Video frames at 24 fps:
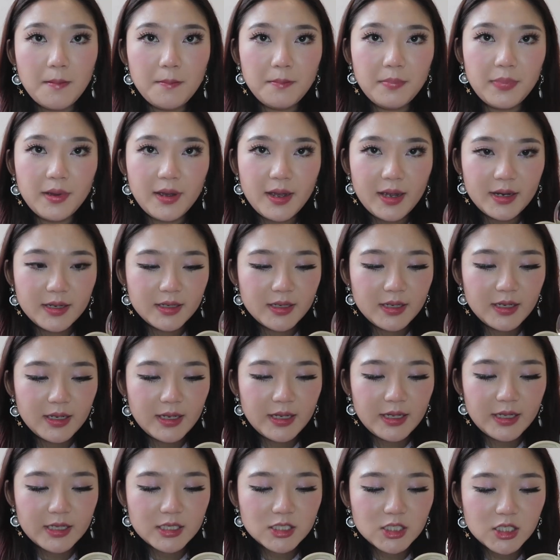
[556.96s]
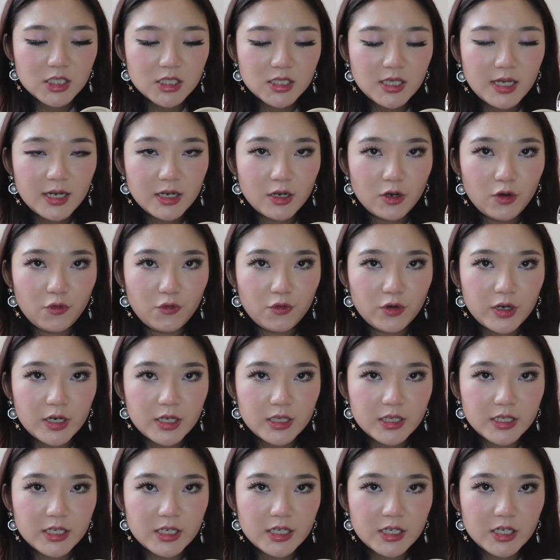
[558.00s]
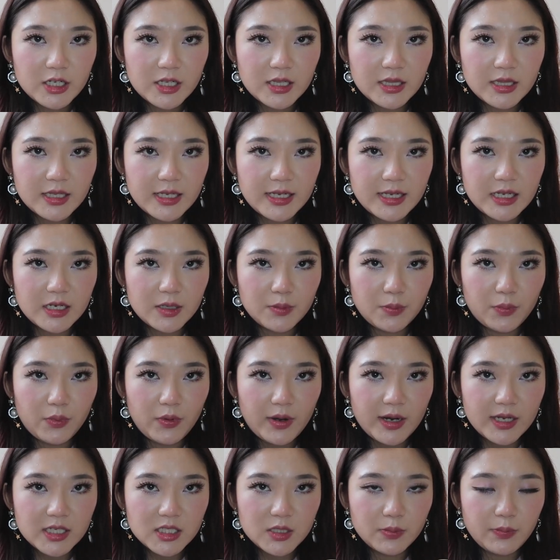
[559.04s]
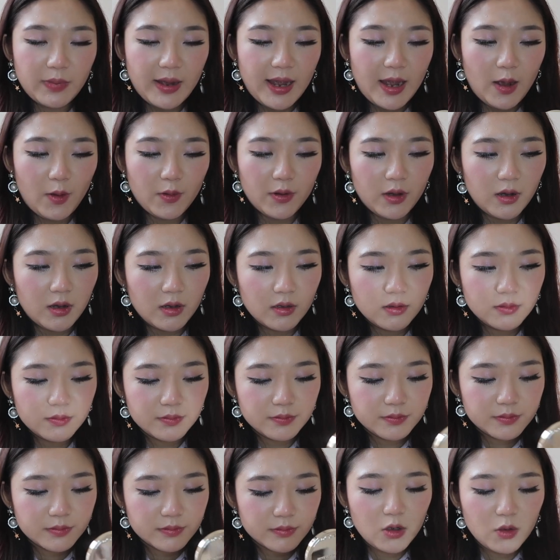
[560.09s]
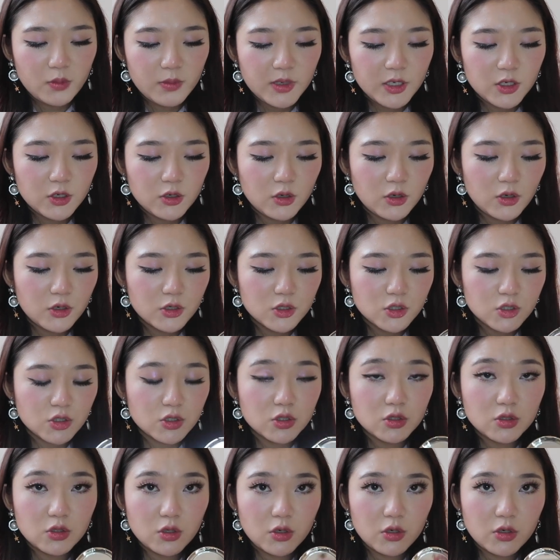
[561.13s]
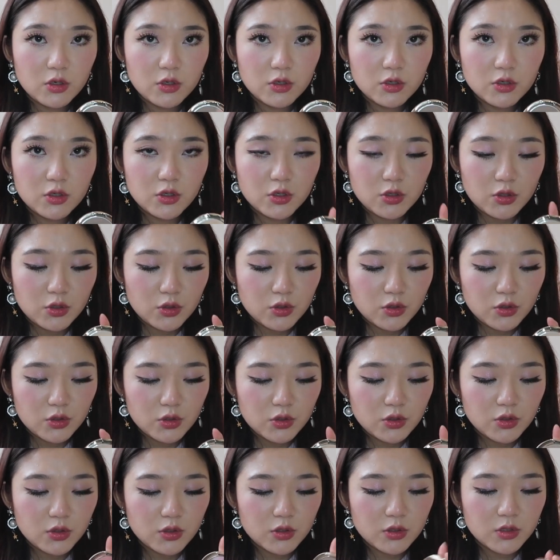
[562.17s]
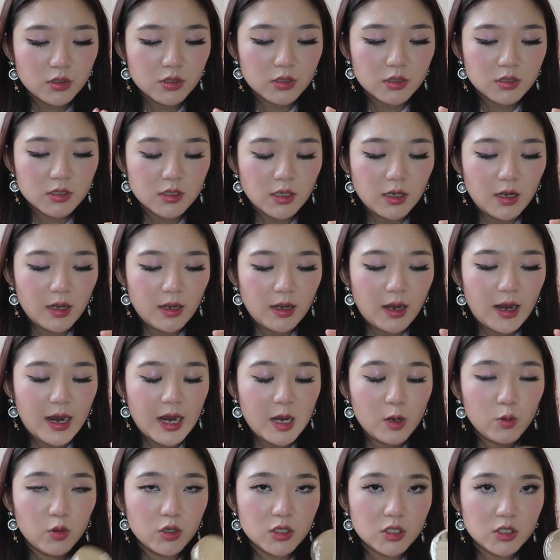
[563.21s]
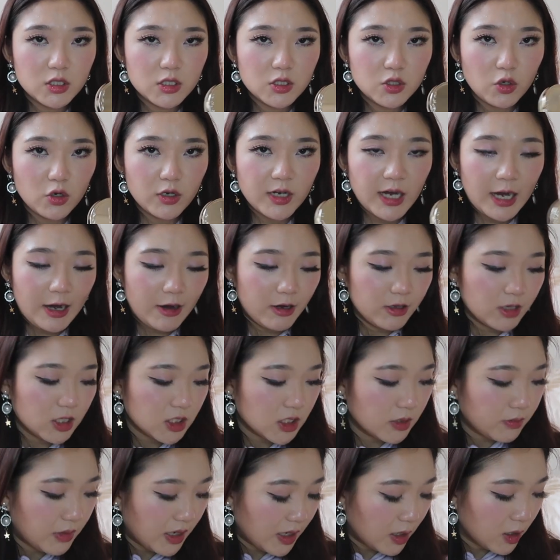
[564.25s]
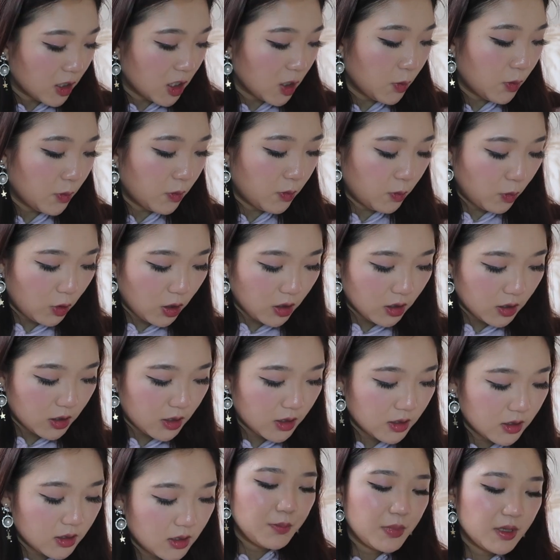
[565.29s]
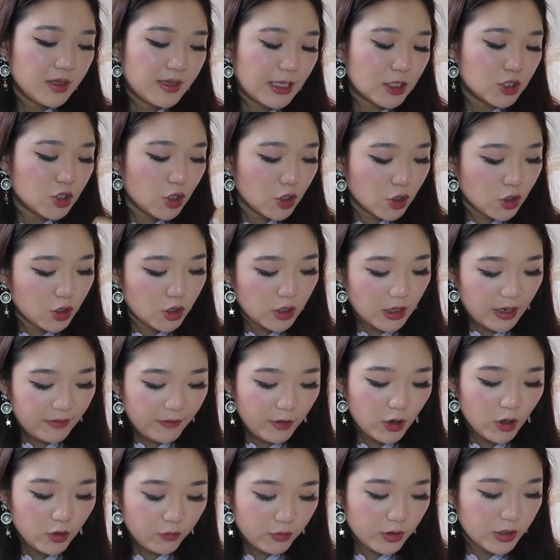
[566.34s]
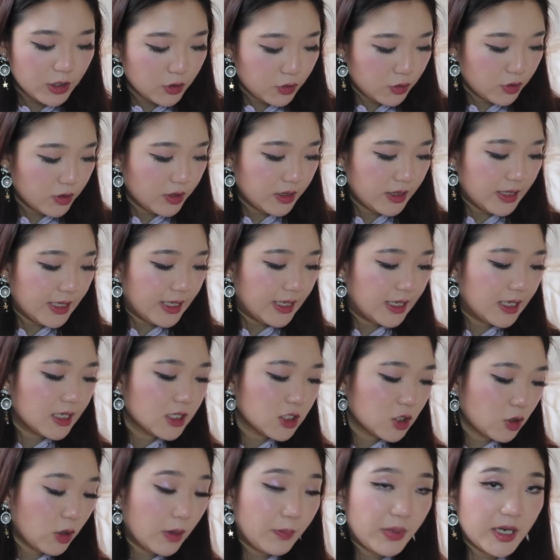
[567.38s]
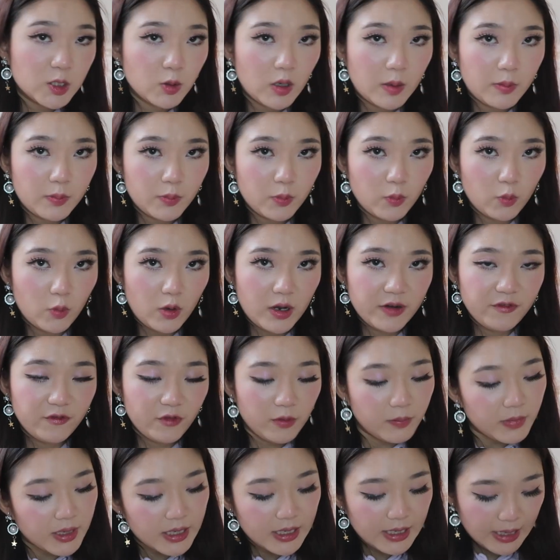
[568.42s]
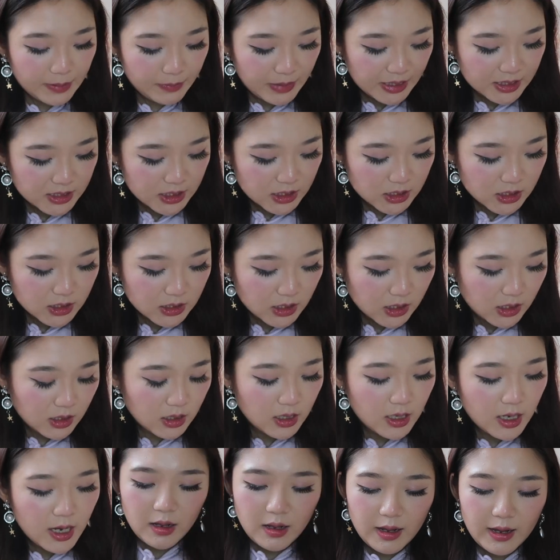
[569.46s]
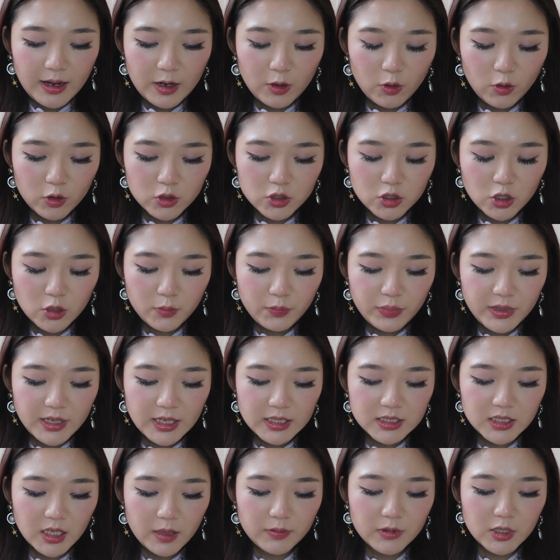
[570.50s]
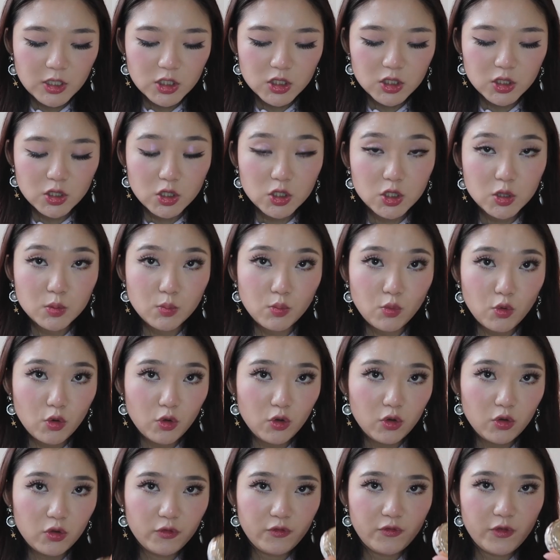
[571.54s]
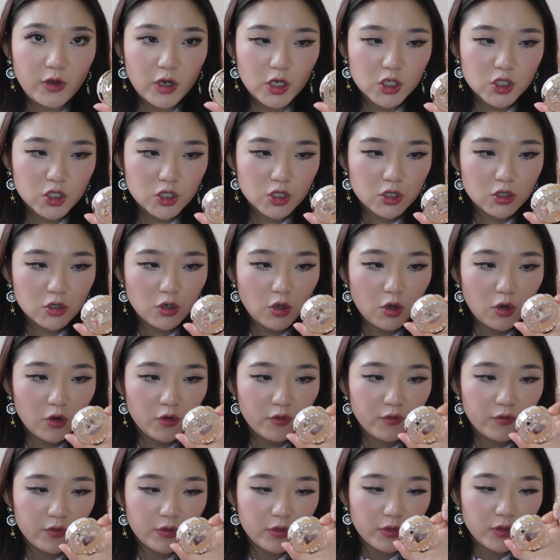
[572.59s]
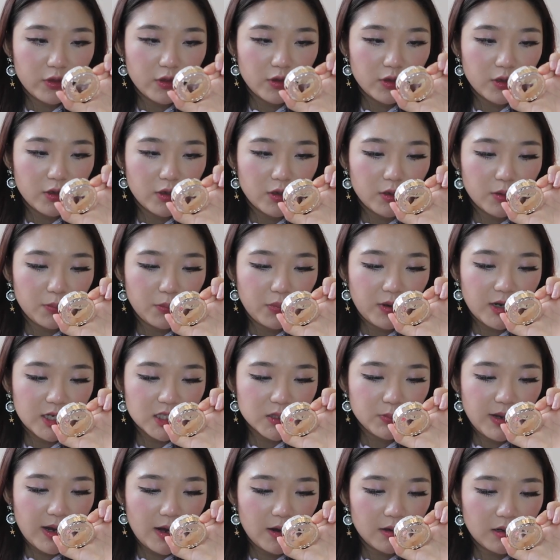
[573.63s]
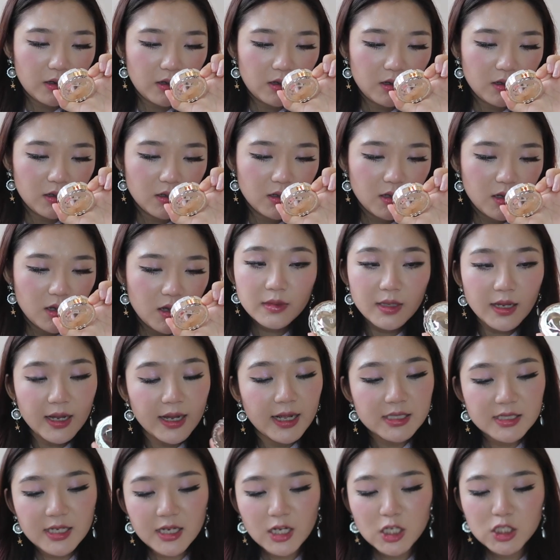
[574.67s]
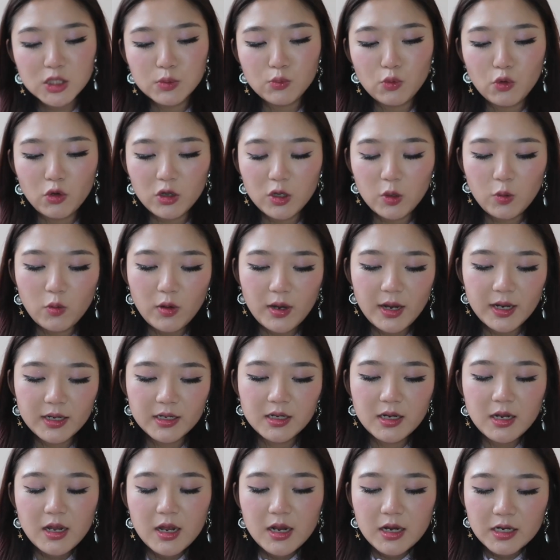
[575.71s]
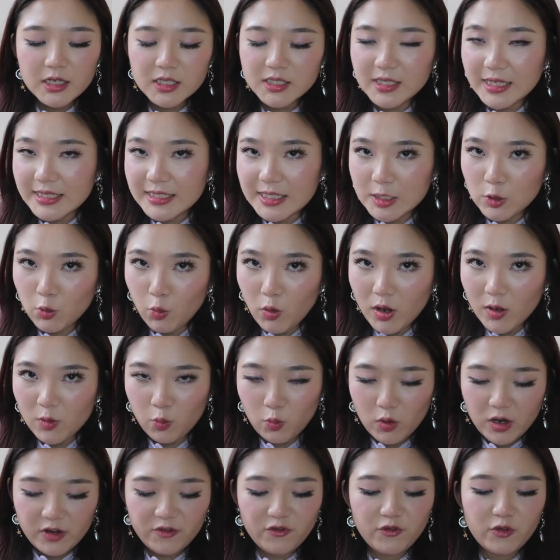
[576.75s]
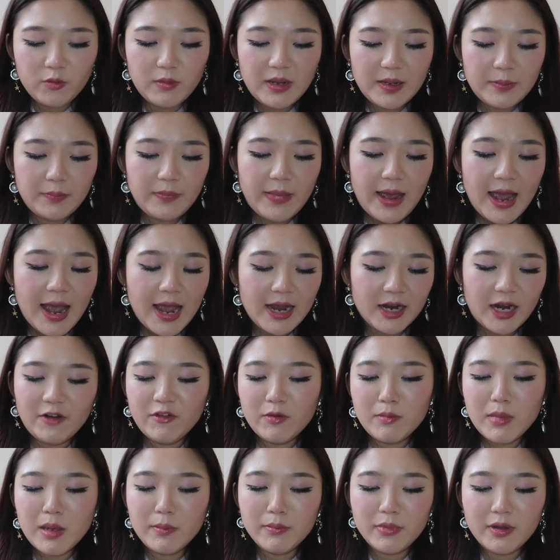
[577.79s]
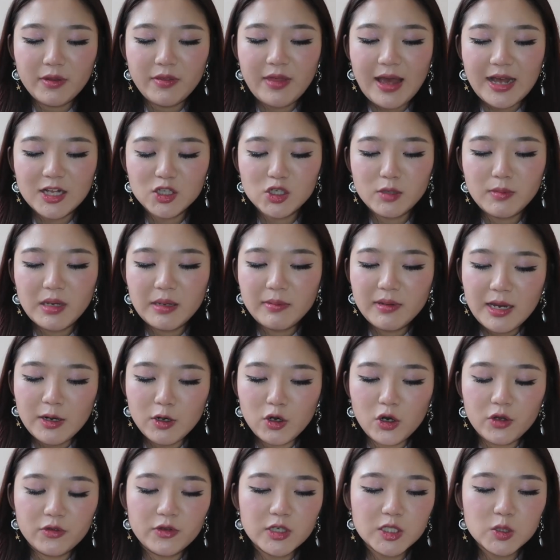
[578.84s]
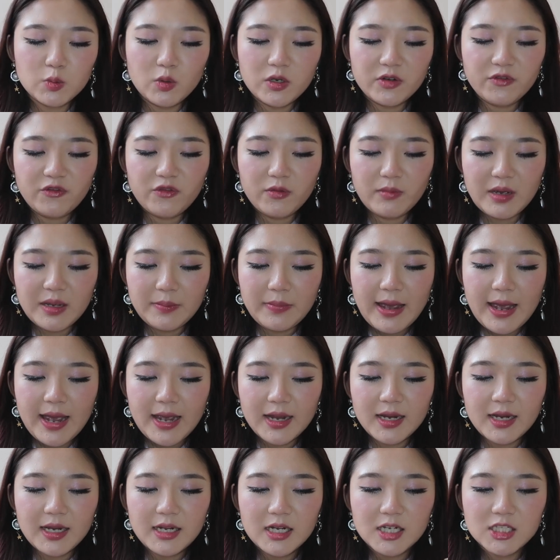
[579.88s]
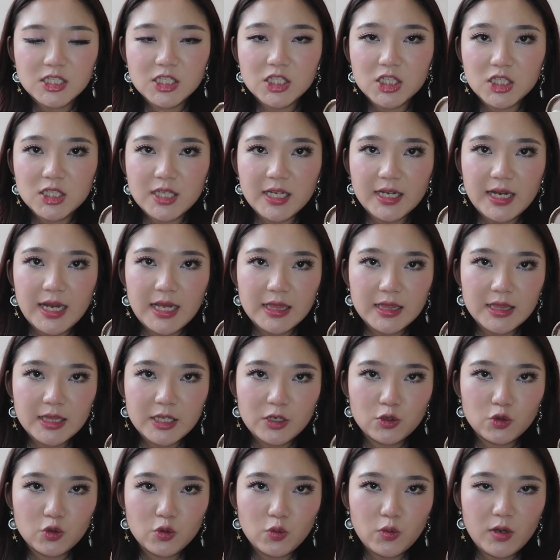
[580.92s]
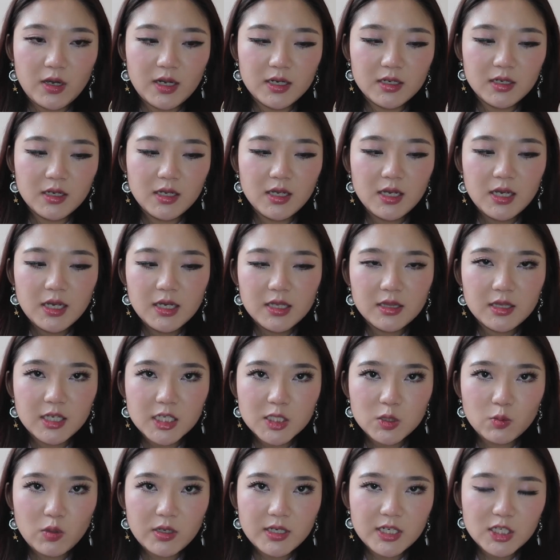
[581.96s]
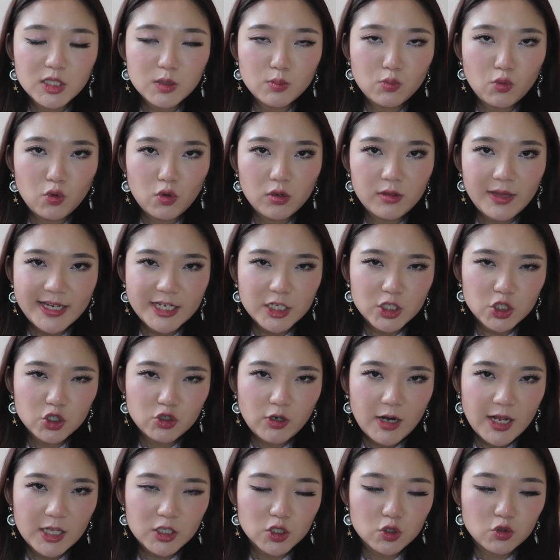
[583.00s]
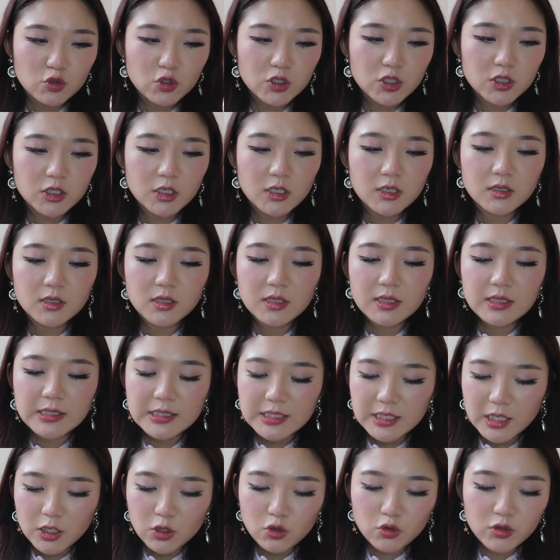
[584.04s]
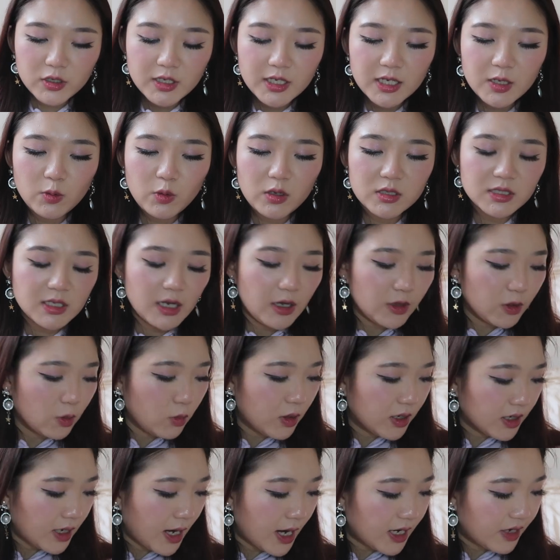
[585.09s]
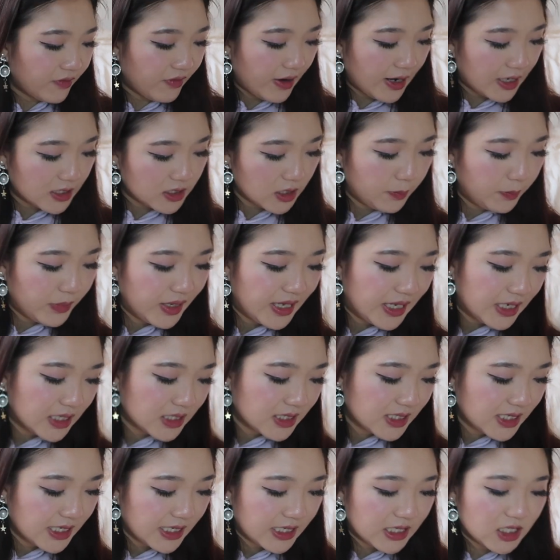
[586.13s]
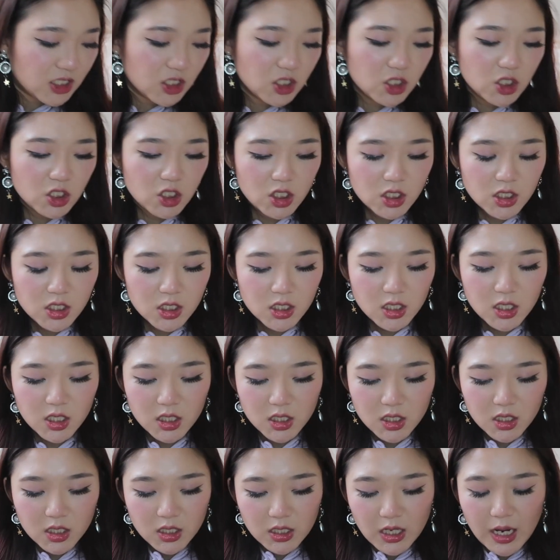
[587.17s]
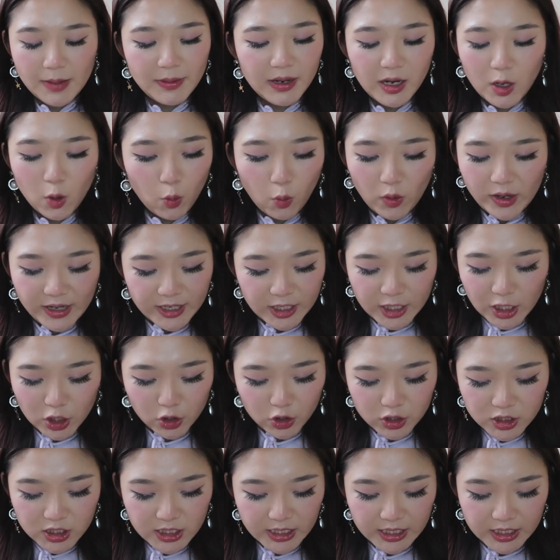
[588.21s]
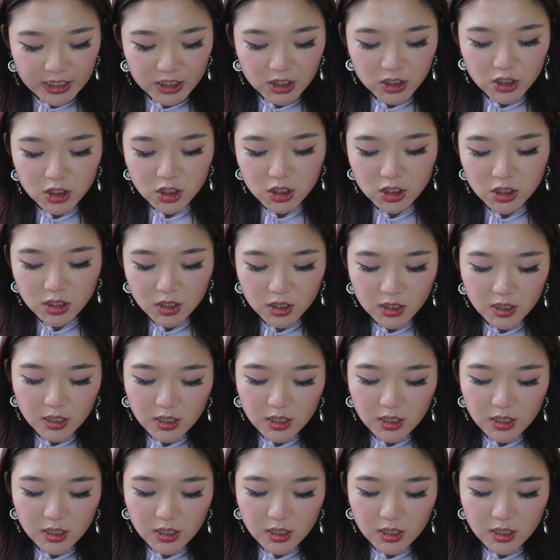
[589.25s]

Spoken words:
But it's just like a really clean pressed powder. Oh my gosh, so cute. I would so carry this in my wallet, but that's so cute. I've heard really good things, so I picked up one for me and my sister. I also picked up this small version of the pressed powder. It's like a smaller one because I did want one for my bag. I remember that, so maybe I got this one for my bag because it's just like a little one. This one is more like translucent clear looking, whereas the other one kind of has a pink tinge. I mean a yellow tinge.